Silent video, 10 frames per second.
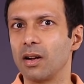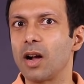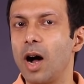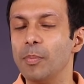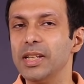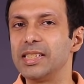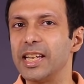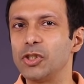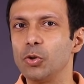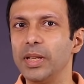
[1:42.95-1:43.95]
Carbon is
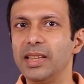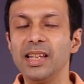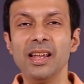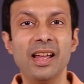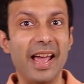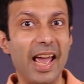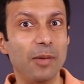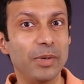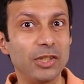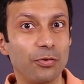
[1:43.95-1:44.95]
said to be the
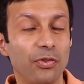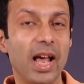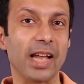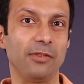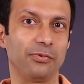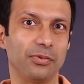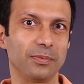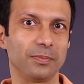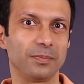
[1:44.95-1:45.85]
element of life.